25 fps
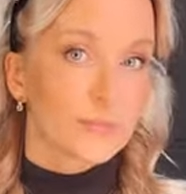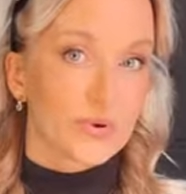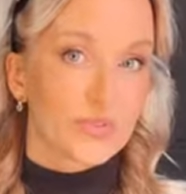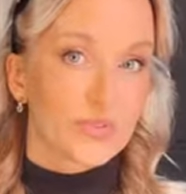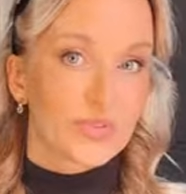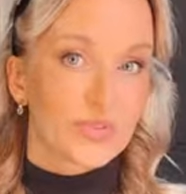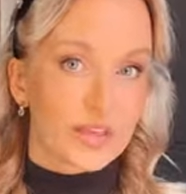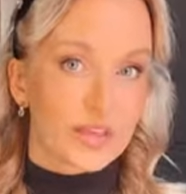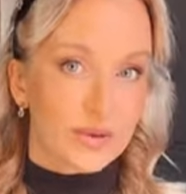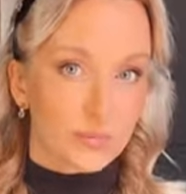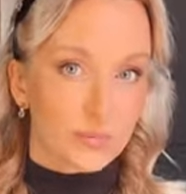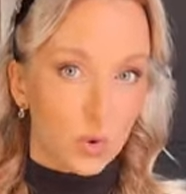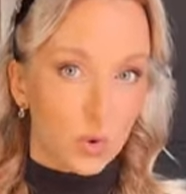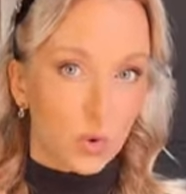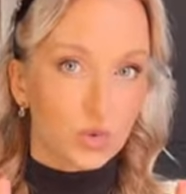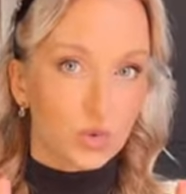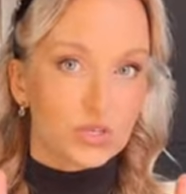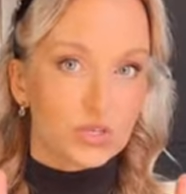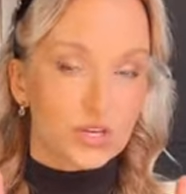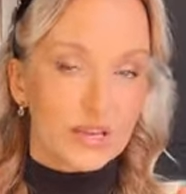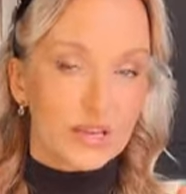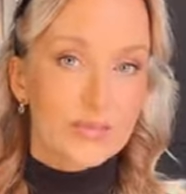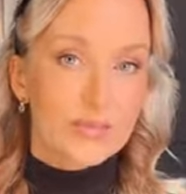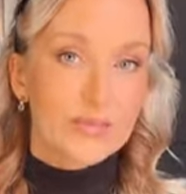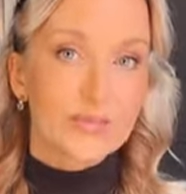but the
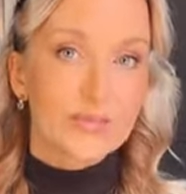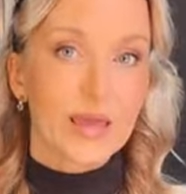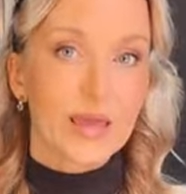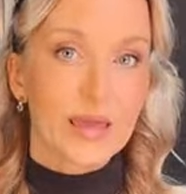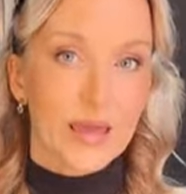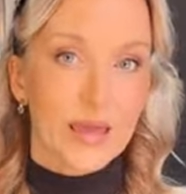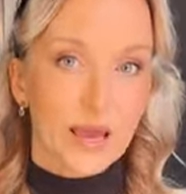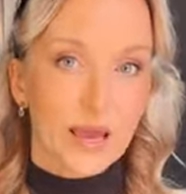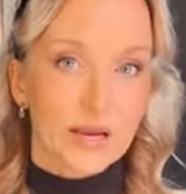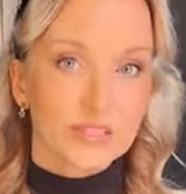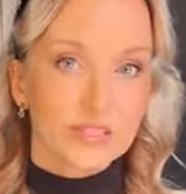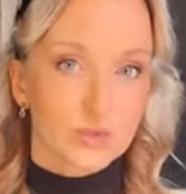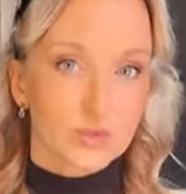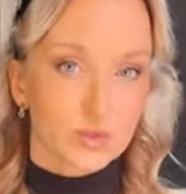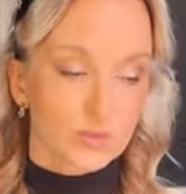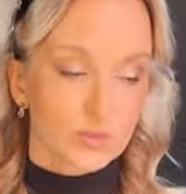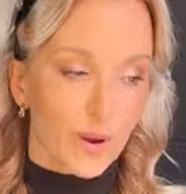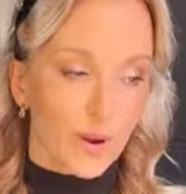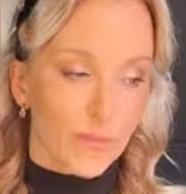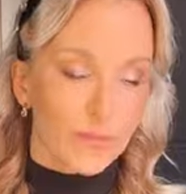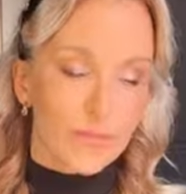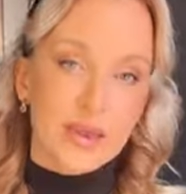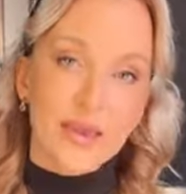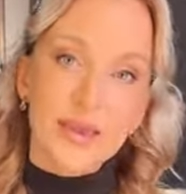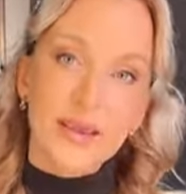mold in the air, so it
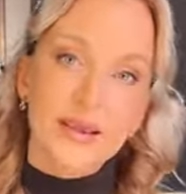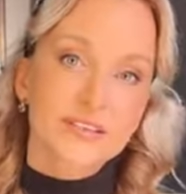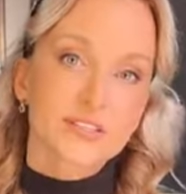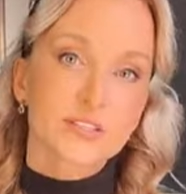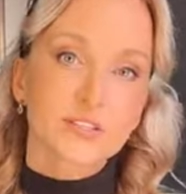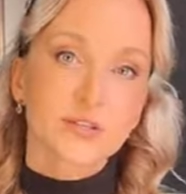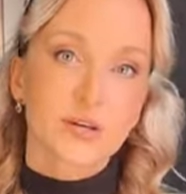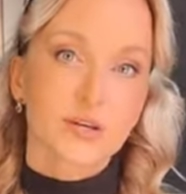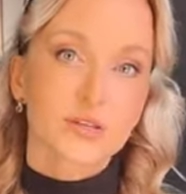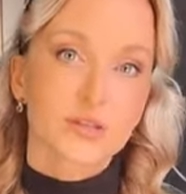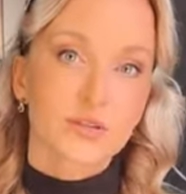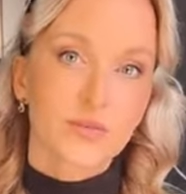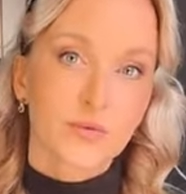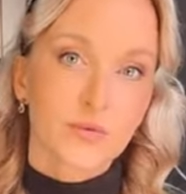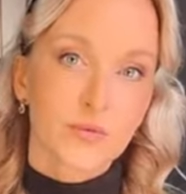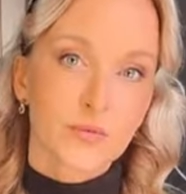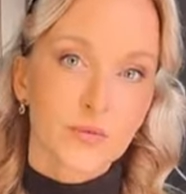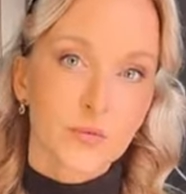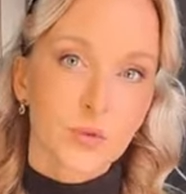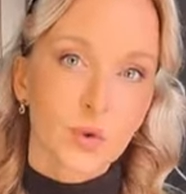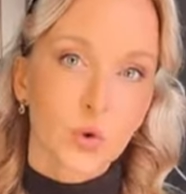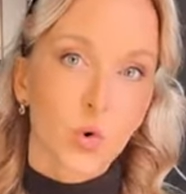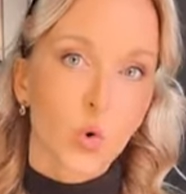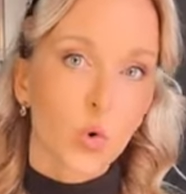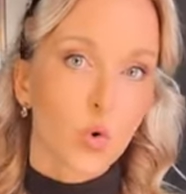might be hidden under the
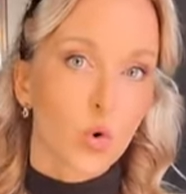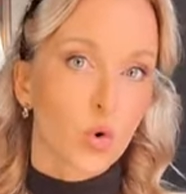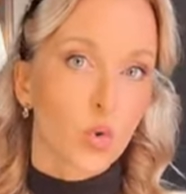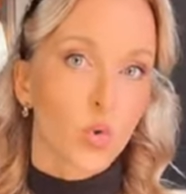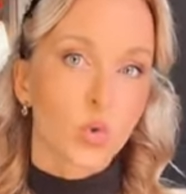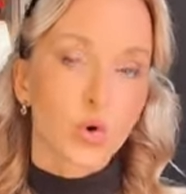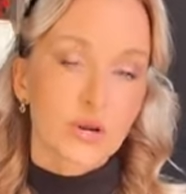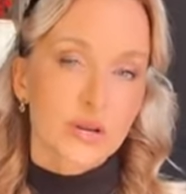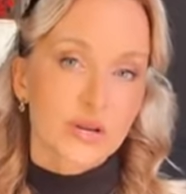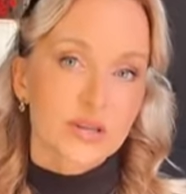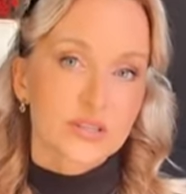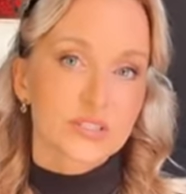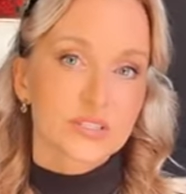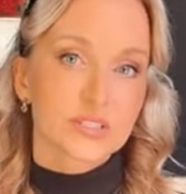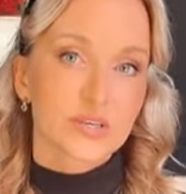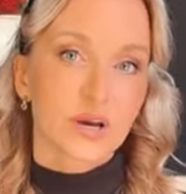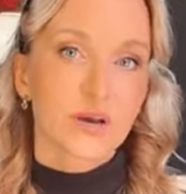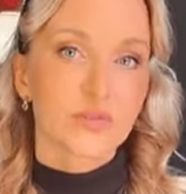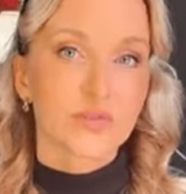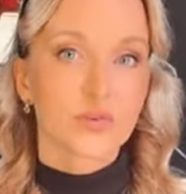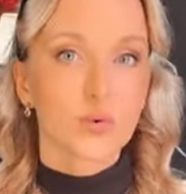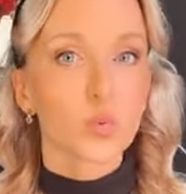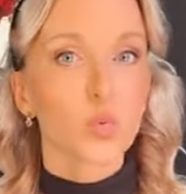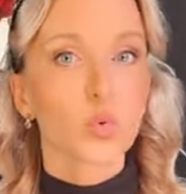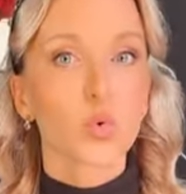floor or
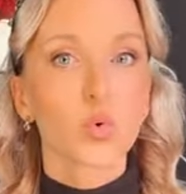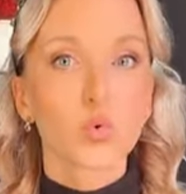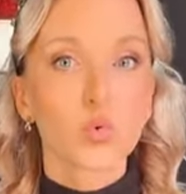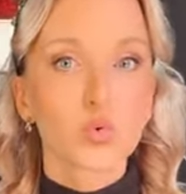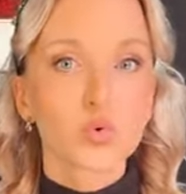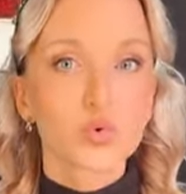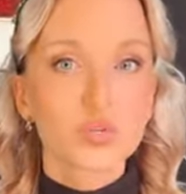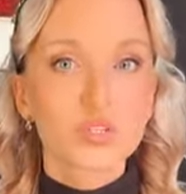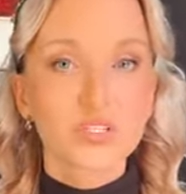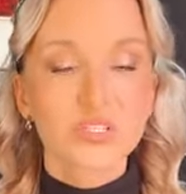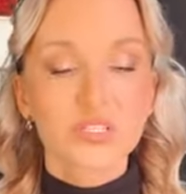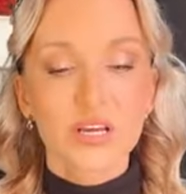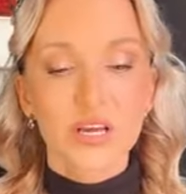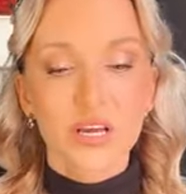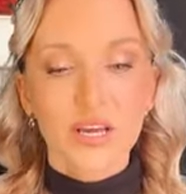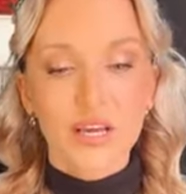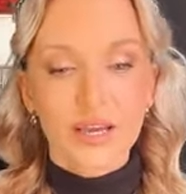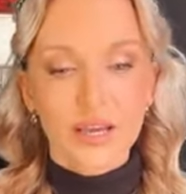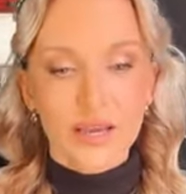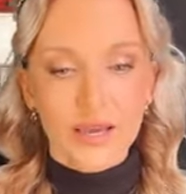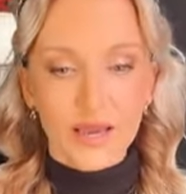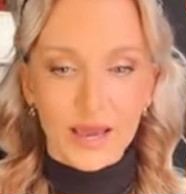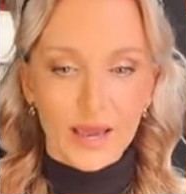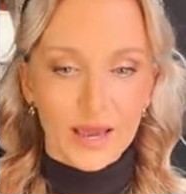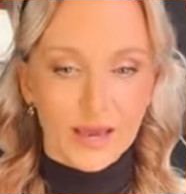inside the walls,
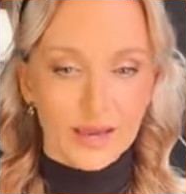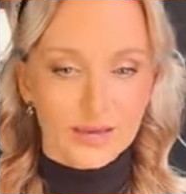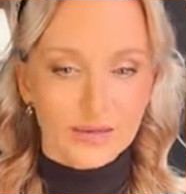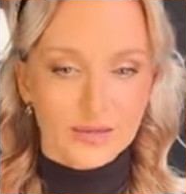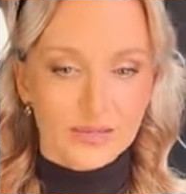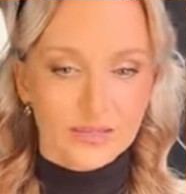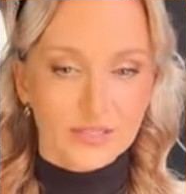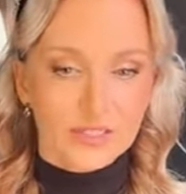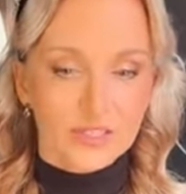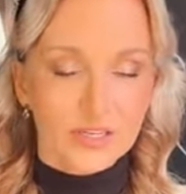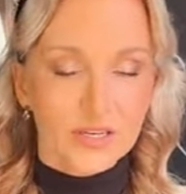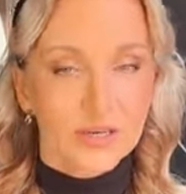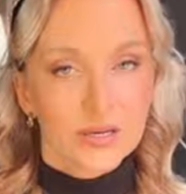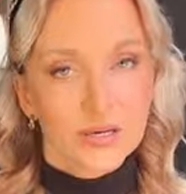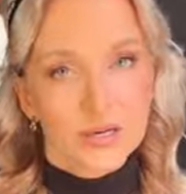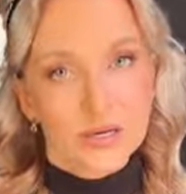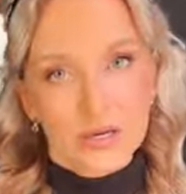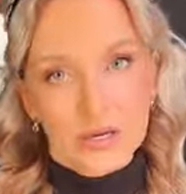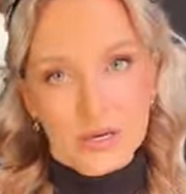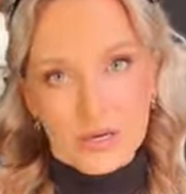and